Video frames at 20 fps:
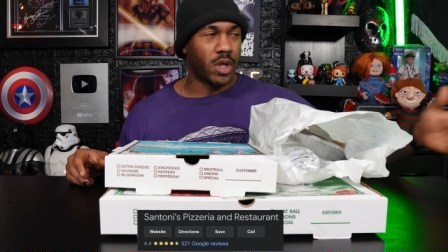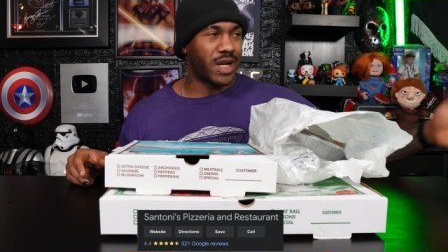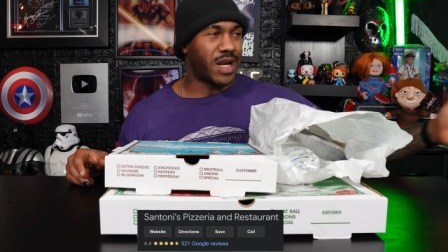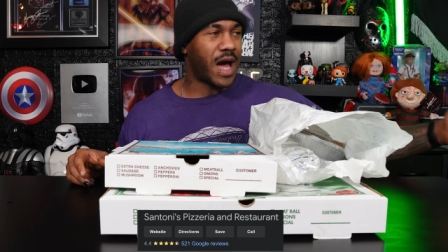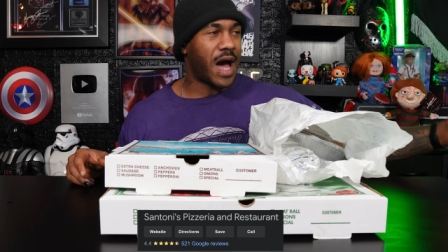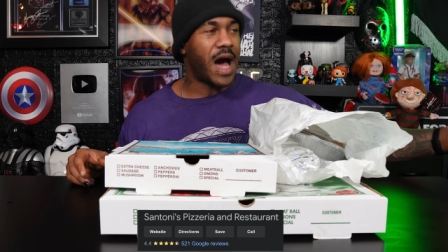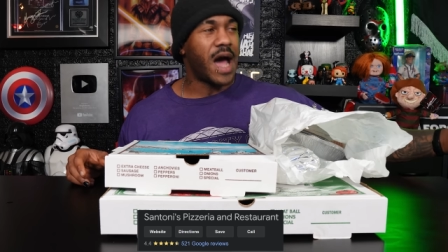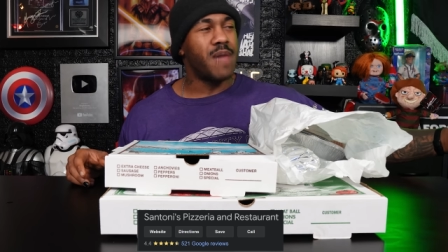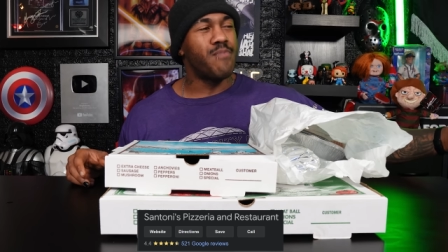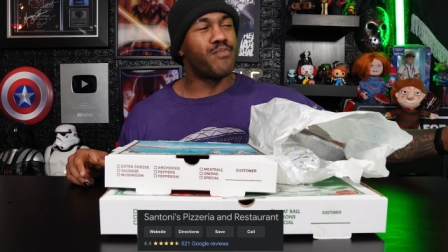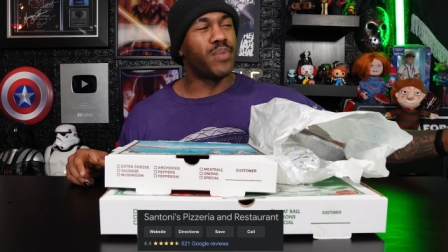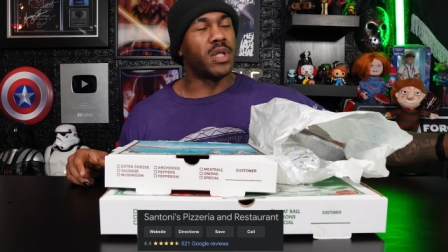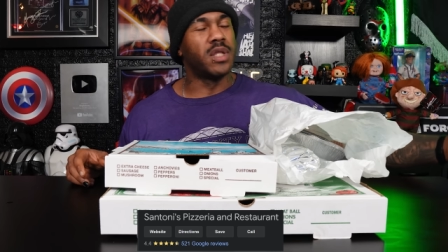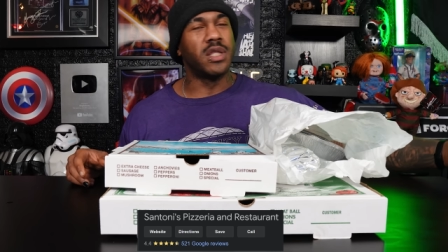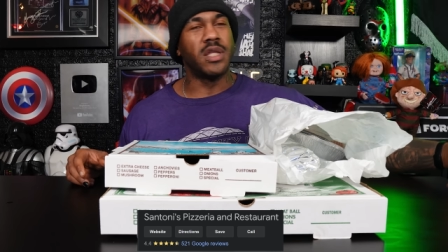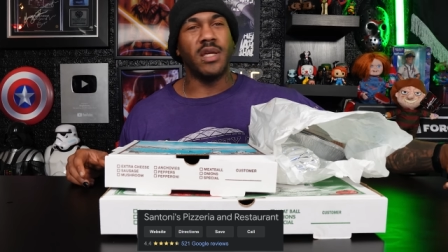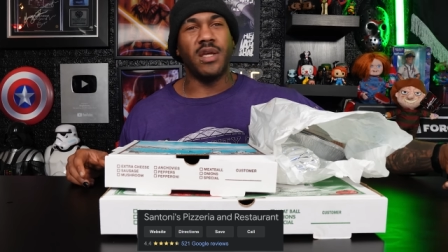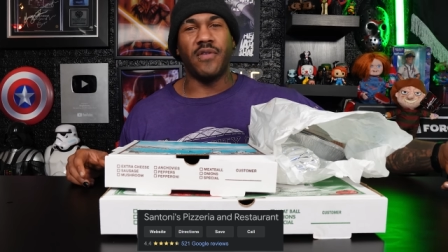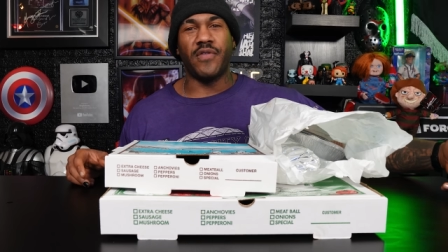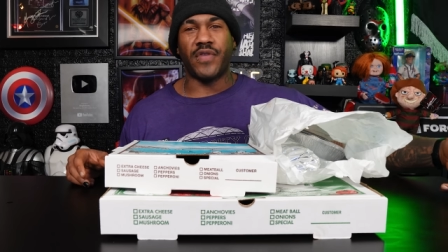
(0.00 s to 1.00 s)
And I
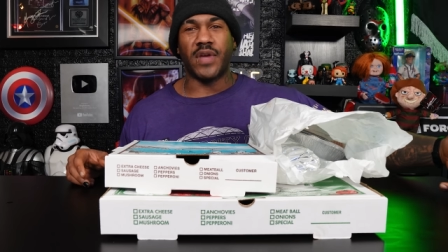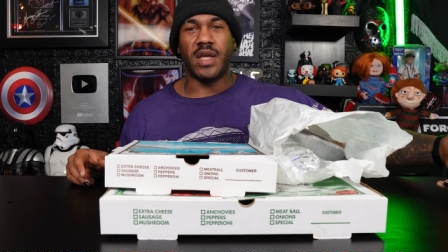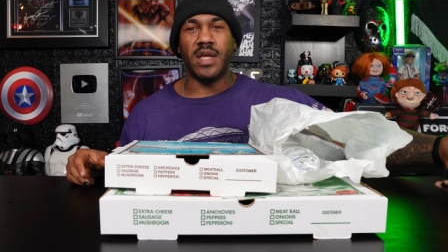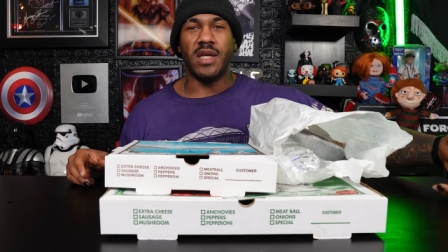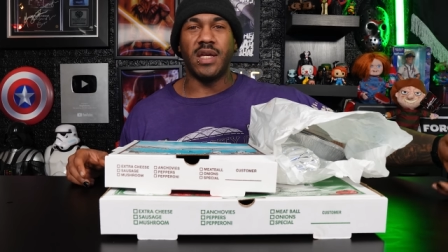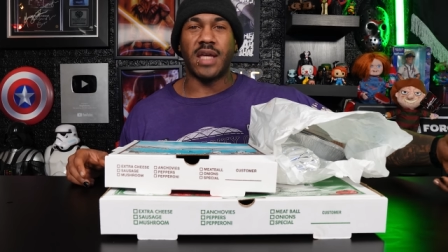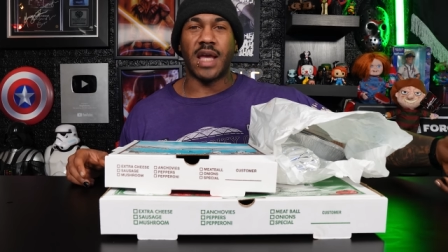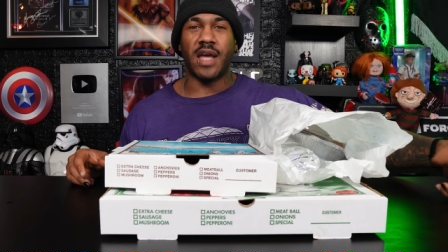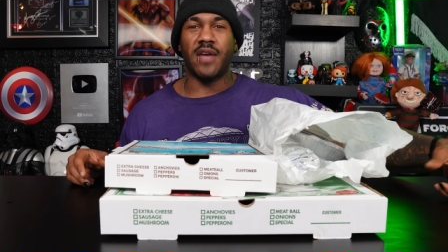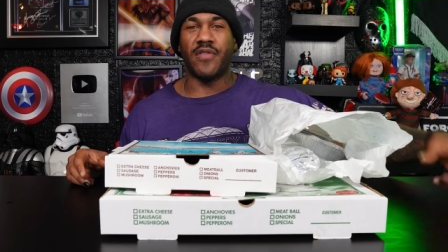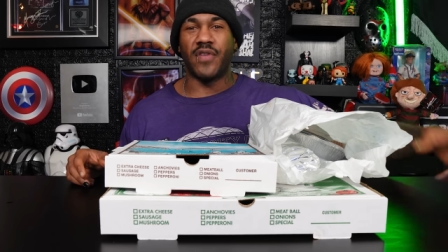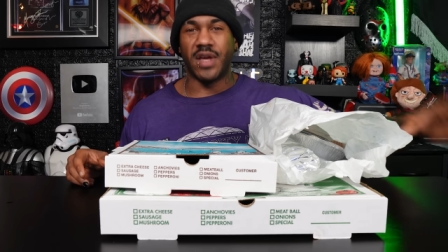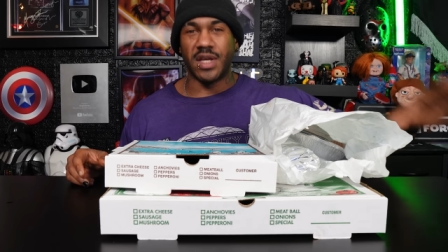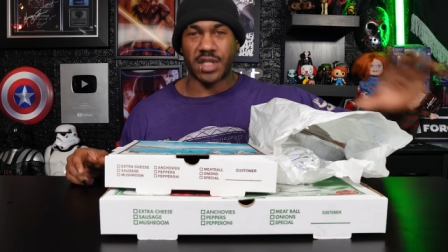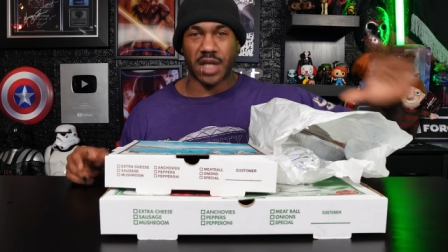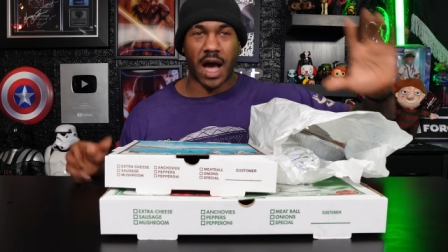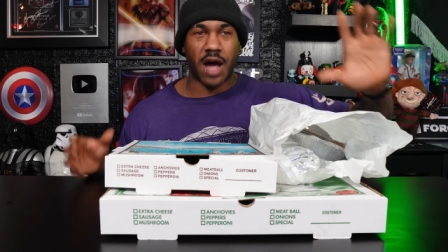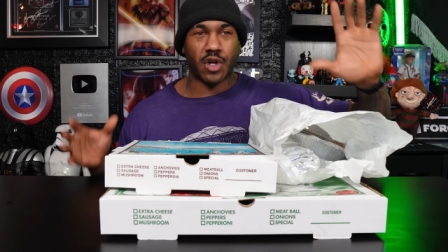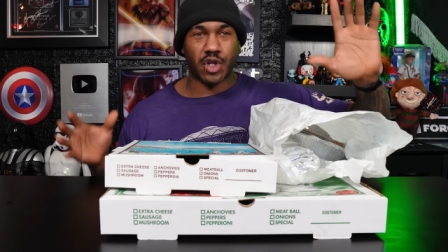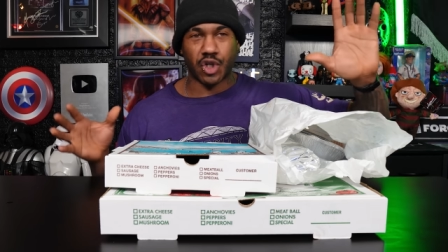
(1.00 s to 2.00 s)
believe he gave his,
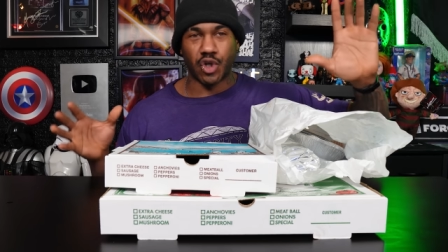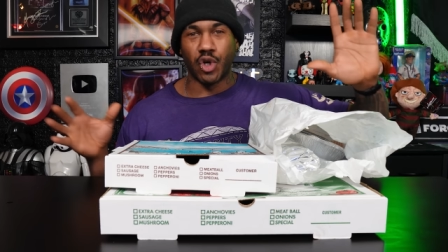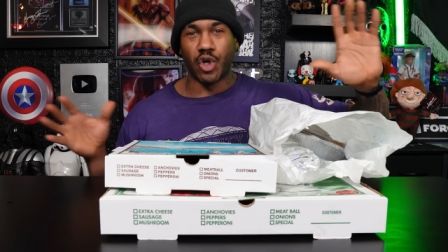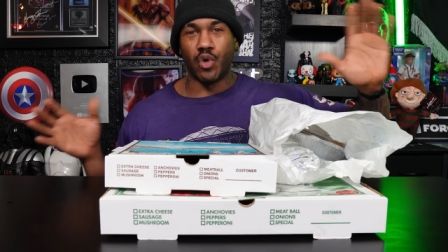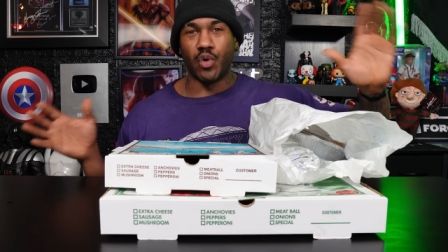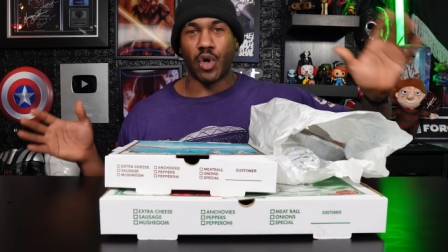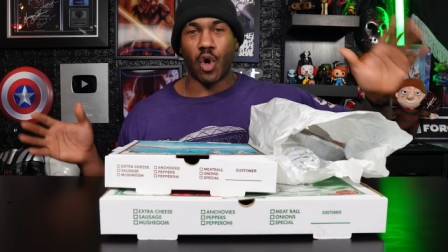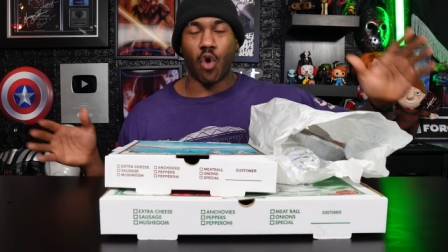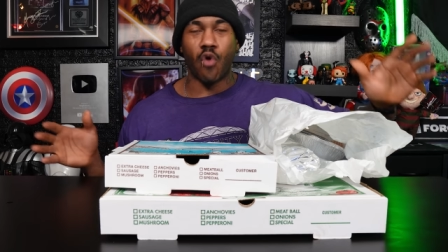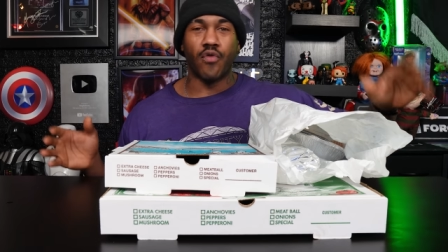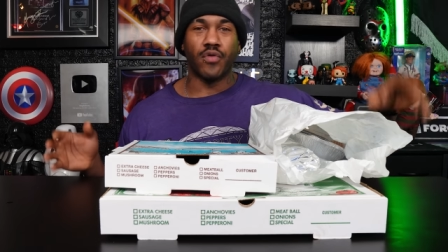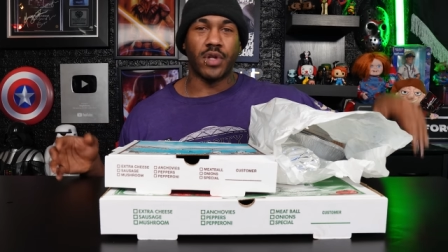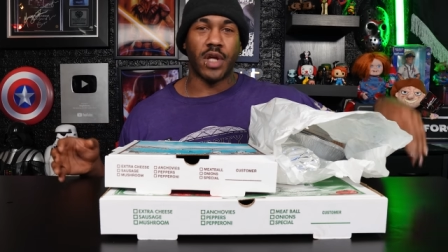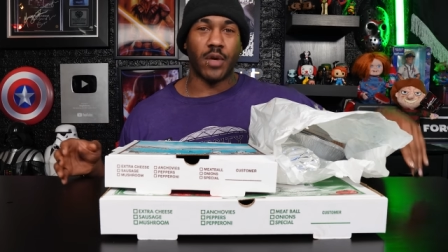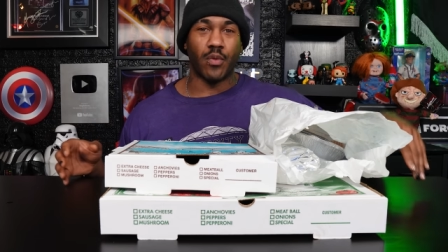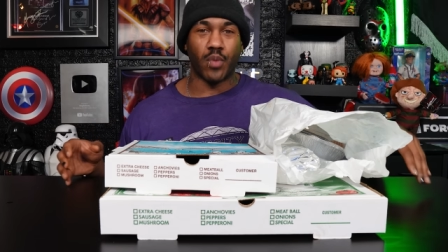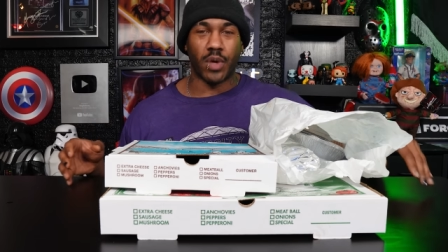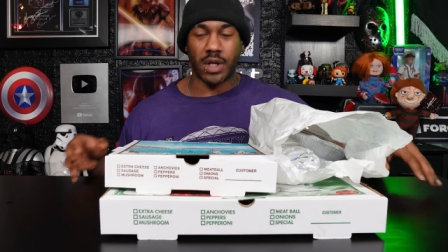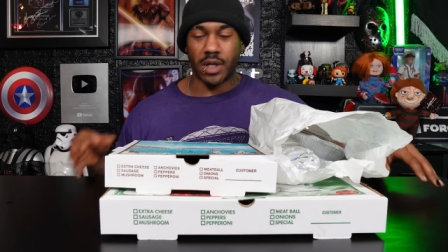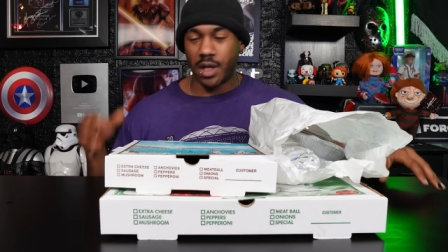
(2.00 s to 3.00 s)
I'll show you an overlay
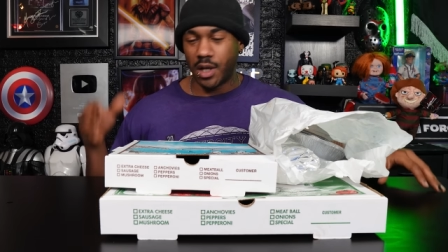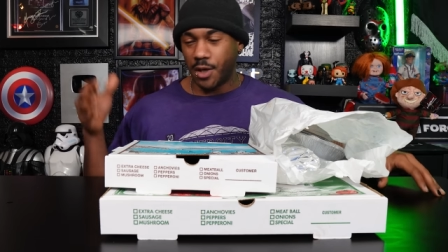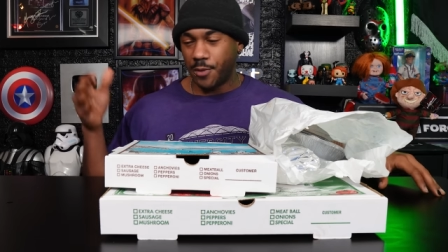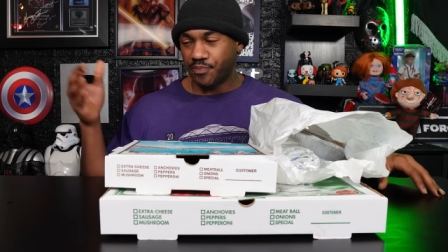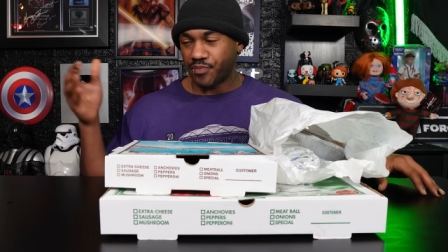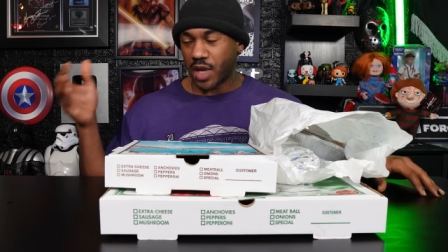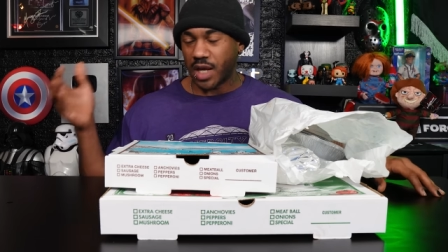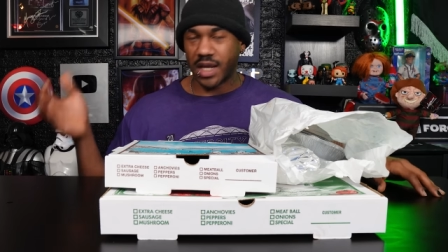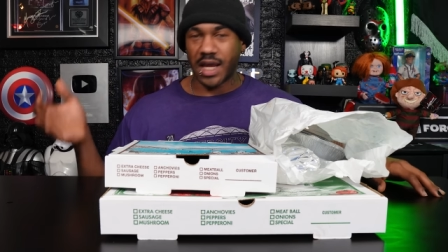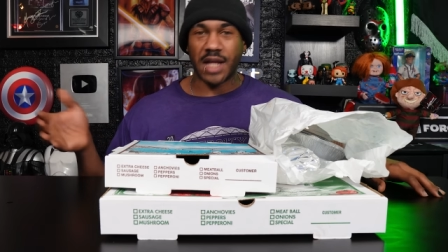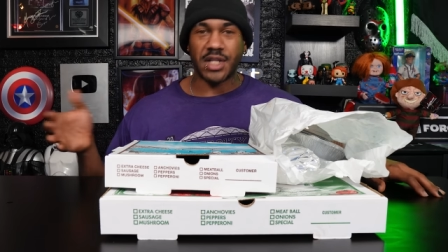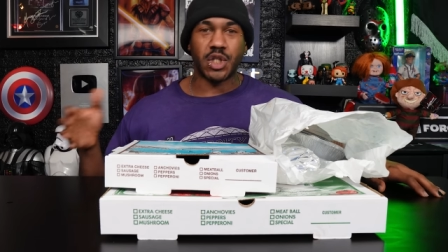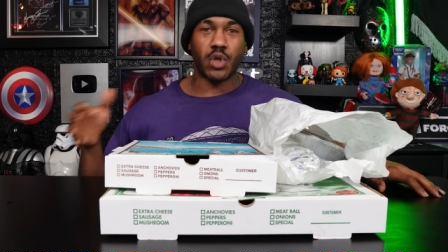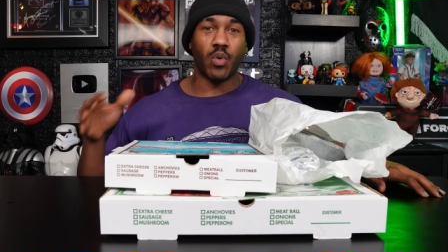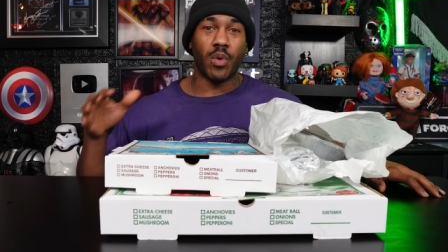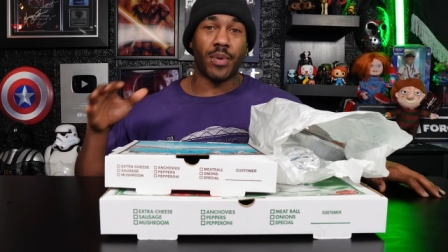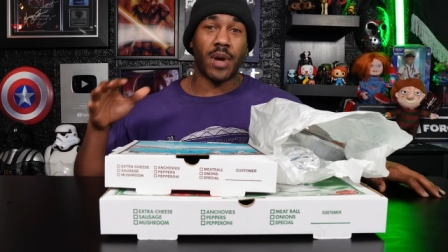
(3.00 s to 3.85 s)
when it gets to it,